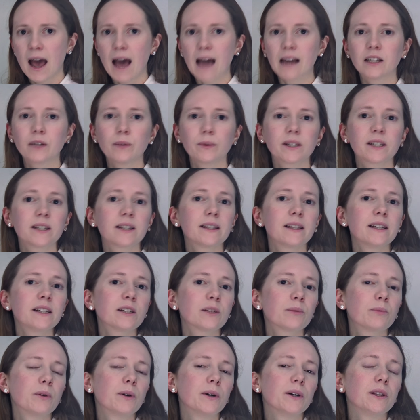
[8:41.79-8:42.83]
and it was at
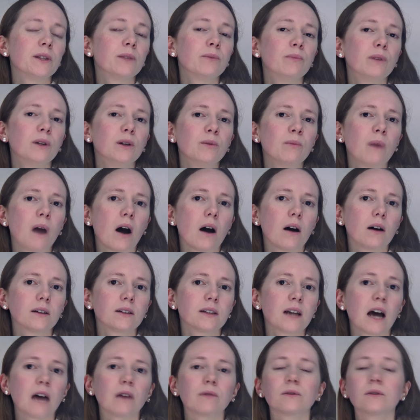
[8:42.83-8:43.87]
this point that
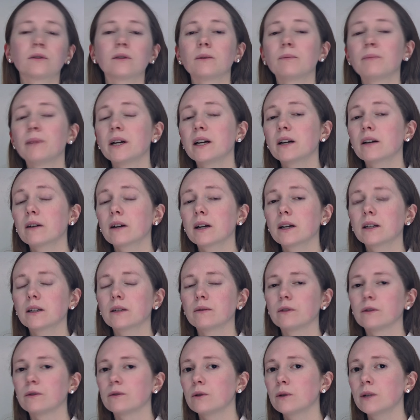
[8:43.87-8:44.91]
Blumhardt, after a period
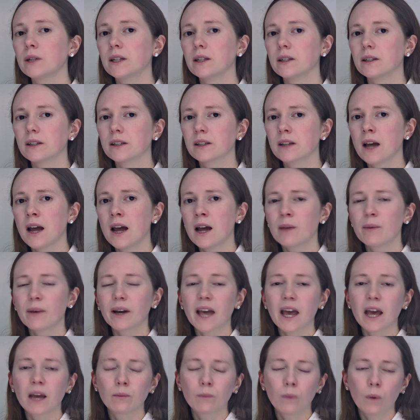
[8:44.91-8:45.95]
of avoidance,
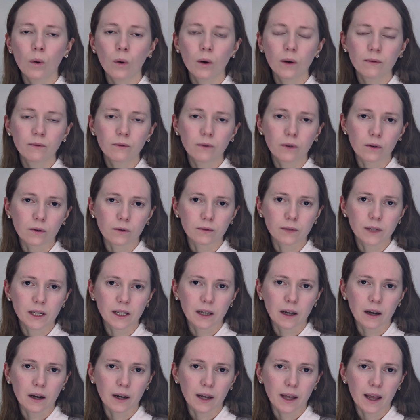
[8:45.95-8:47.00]
became more involved
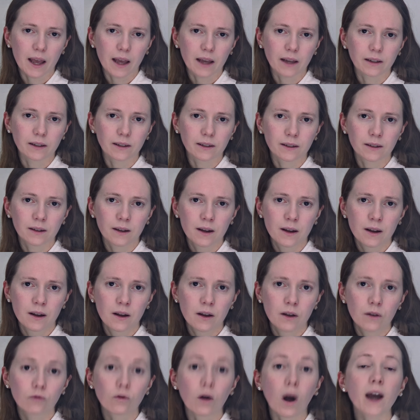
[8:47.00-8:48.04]
in her case.
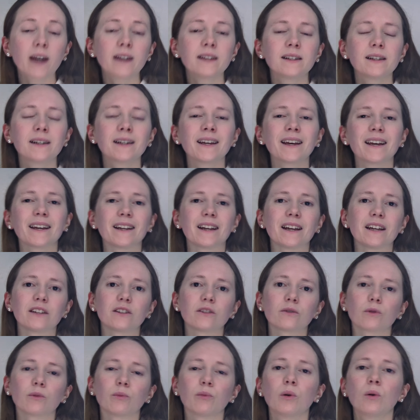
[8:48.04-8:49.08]
Writing in
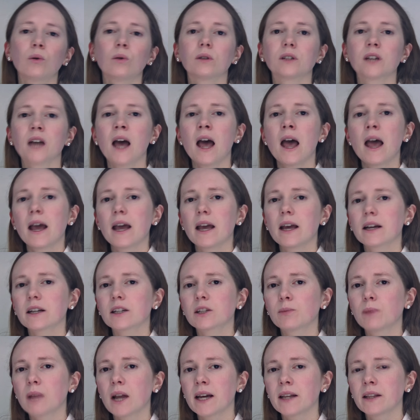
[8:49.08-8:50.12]
his report, he
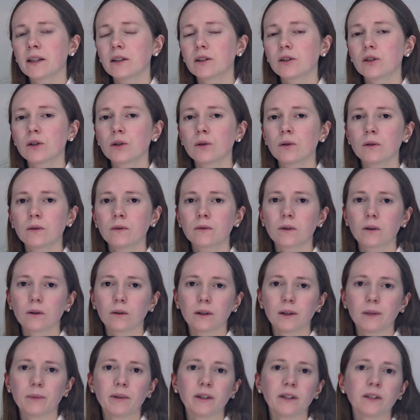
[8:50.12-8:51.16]
explained that two of
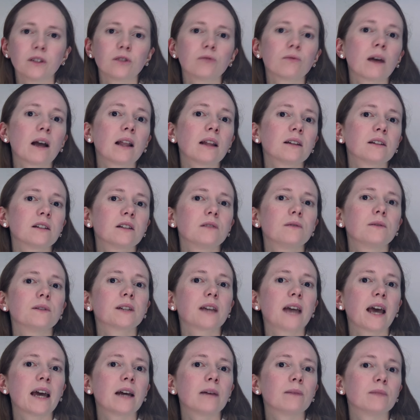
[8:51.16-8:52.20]
Gottliebin's relatives
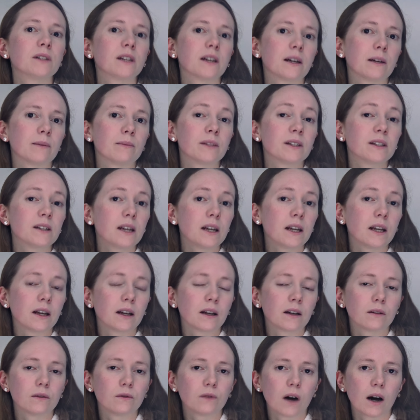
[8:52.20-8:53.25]
came to him
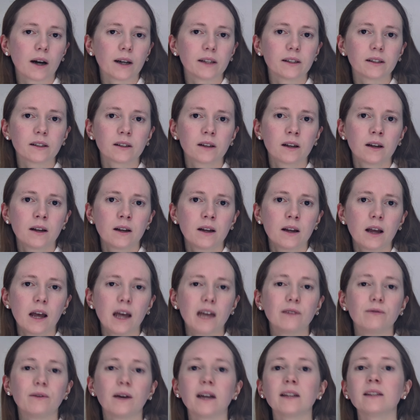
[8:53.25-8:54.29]
seeking advice.
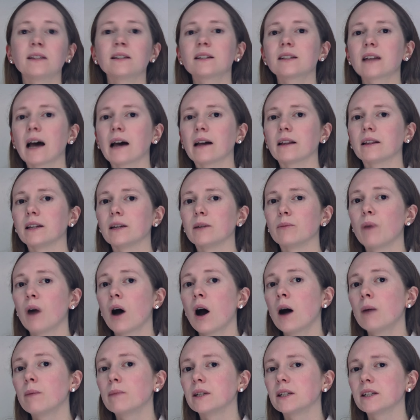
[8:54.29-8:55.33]
Events at the
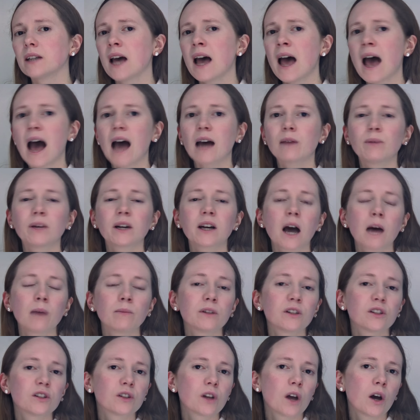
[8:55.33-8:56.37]
apartment had become
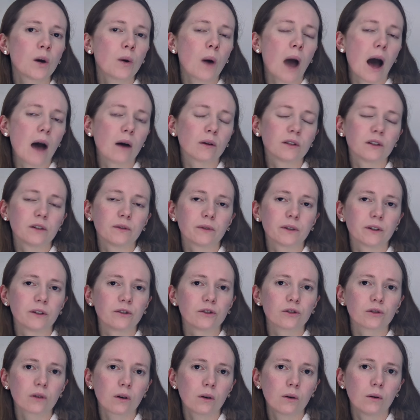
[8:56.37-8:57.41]
so out of
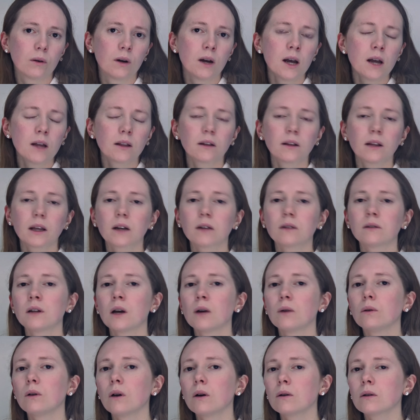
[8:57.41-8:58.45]
control that they could
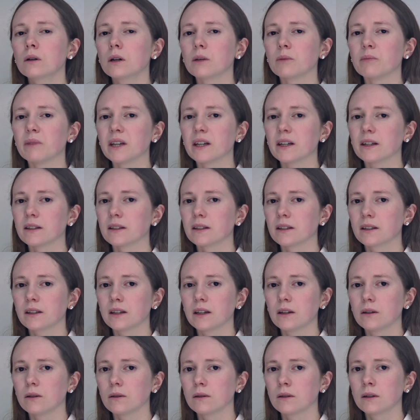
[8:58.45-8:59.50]
no longer be
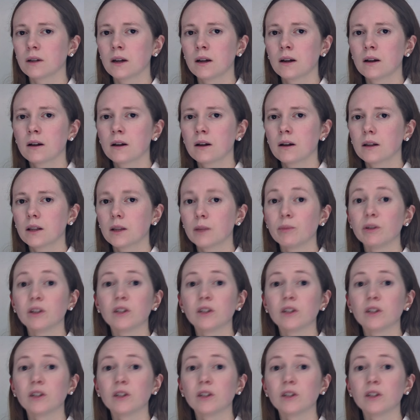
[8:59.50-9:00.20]
concealed. The